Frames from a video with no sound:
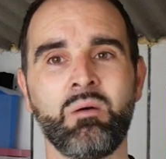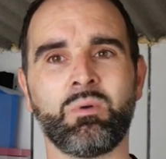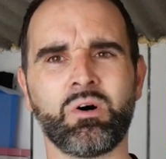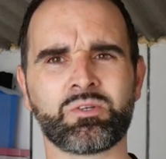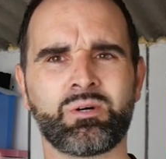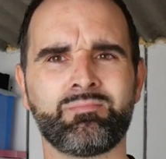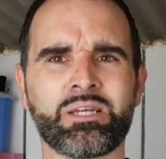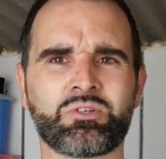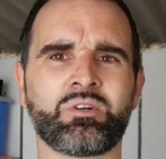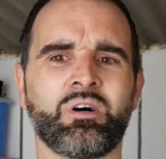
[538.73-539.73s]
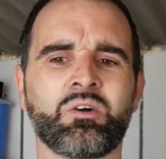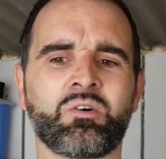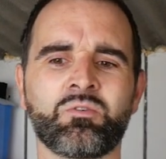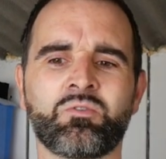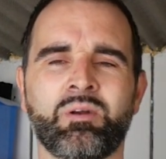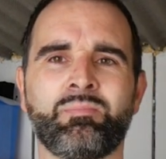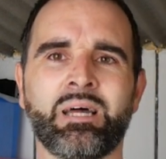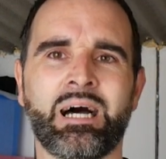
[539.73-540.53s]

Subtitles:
but also make sure you've got a good grip of the